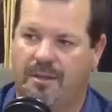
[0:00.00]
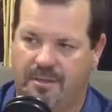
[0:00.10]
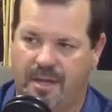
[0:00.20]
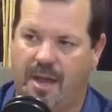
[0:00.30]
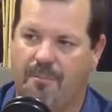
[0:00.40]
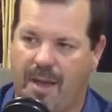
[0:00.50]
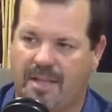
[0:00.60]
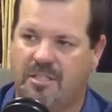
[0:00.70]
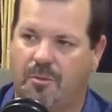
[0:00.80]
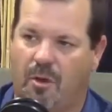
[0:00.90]
time
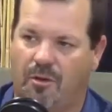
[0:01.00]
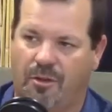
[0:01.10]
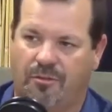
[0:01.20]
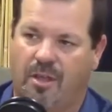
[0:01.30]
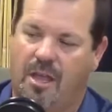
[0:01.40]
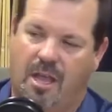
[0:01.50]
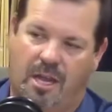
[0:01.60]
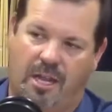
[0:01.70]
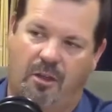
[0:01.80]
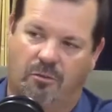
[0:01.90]
basketball is,
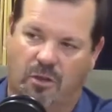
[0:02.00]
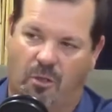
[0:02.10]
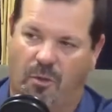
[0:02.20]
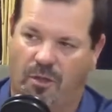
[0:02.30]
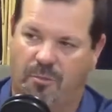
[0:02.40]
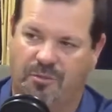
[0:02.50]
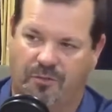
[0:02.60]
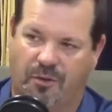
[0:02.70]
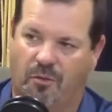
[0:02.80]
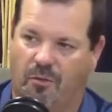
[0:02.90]
and he goes all the way to the
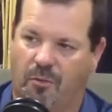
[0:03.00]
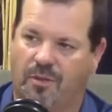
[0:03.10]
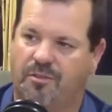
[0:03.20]
Pacific Northwest to